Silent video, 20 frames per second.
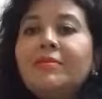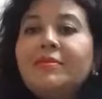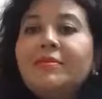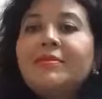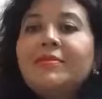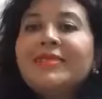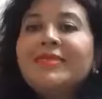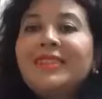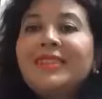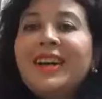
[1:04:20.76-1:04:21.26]

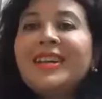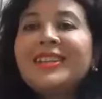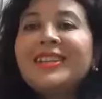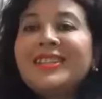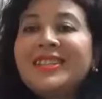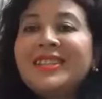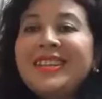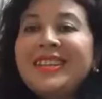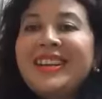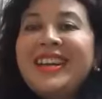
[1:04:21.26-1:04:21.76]

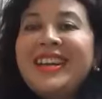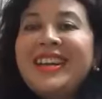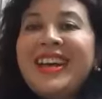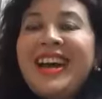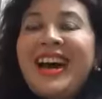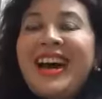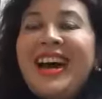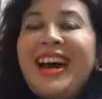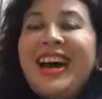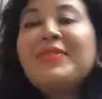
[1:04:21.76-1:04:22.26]
nice.
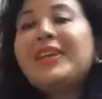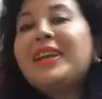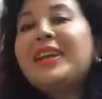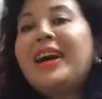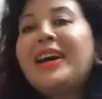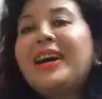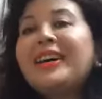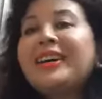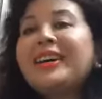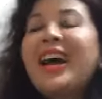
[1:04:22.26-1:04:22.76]
I mean,
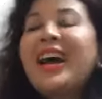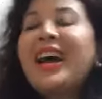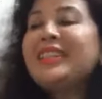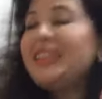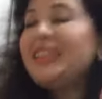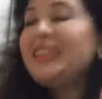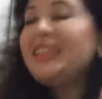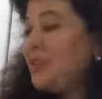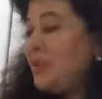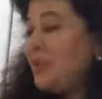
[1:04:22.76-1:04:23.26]
and
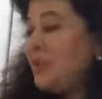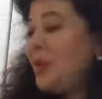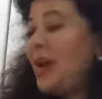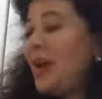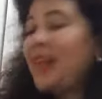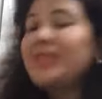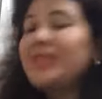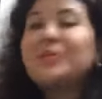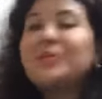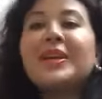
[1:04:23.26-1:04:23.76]
then,
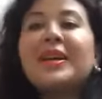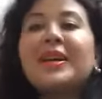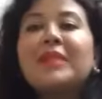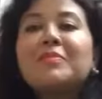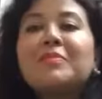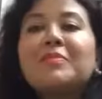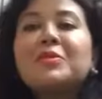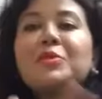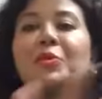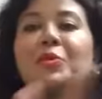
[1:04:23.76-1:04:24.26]
as we
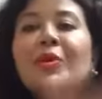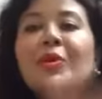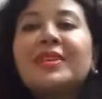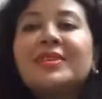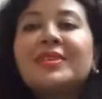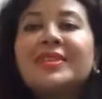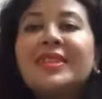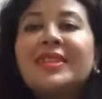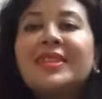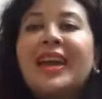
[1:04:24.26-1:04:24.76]
come
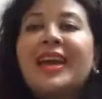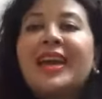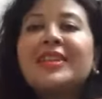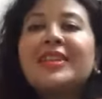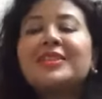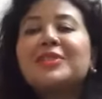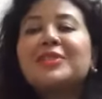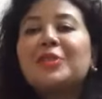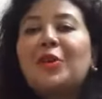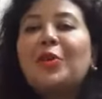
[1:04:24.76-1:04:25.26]
towards the
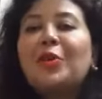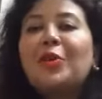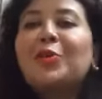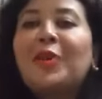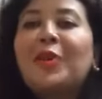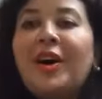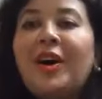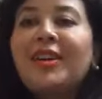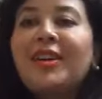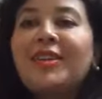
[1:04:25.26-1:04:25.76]
end of
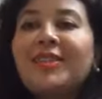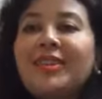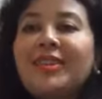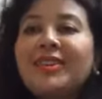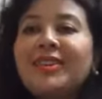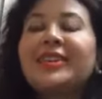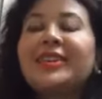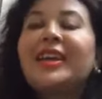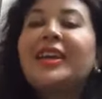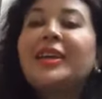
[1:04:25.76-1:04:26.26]
our
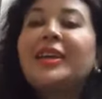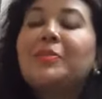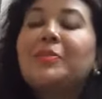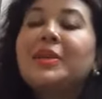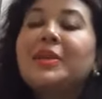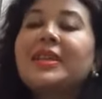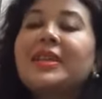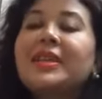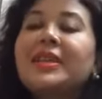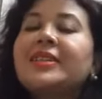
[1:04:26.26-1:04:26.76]
thing,
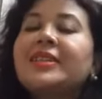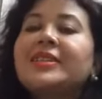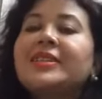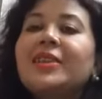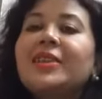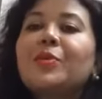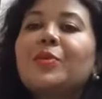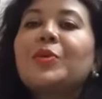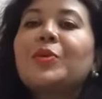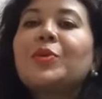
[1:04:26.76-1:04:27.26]
but I
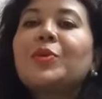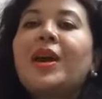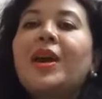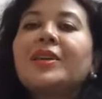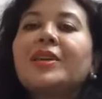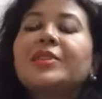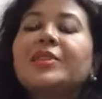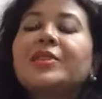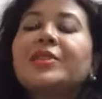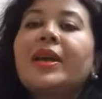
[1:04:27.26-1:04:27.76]
still want to
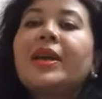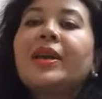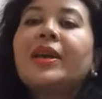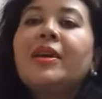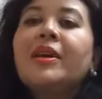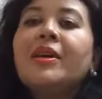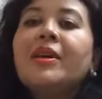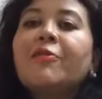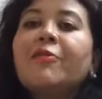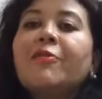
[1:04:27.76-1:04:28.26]
ask you, like,
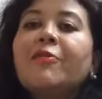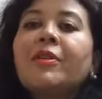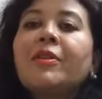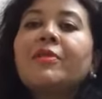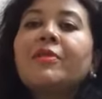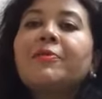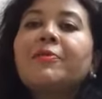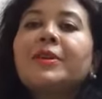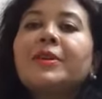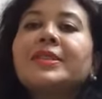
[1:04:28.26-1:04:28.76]

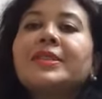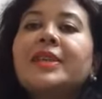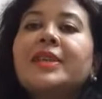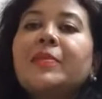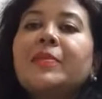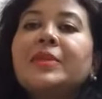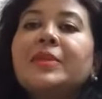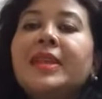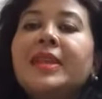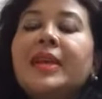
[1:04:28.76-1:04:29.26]
for first
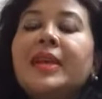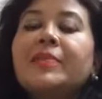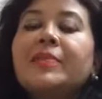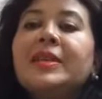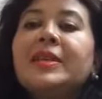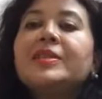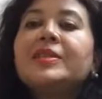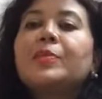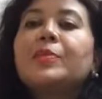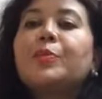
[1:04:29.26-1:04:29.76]
timers like
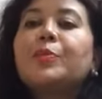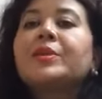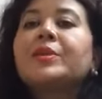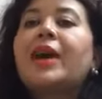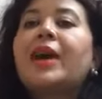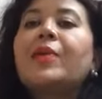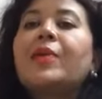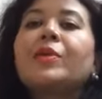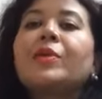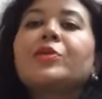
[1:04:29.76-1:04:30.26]
me, suppose
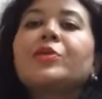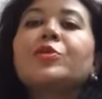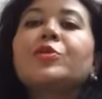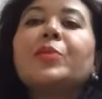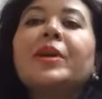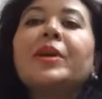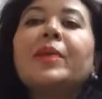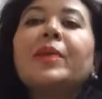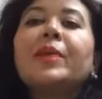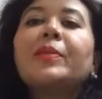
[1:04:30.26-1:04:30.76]
I want to
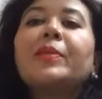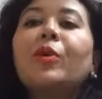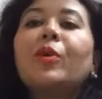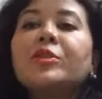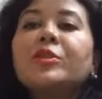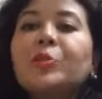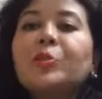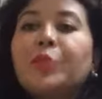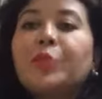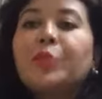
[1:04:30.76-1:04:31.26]
become an
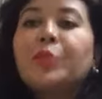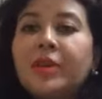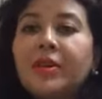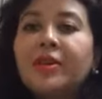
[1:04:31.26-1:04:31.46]
entrepreneur.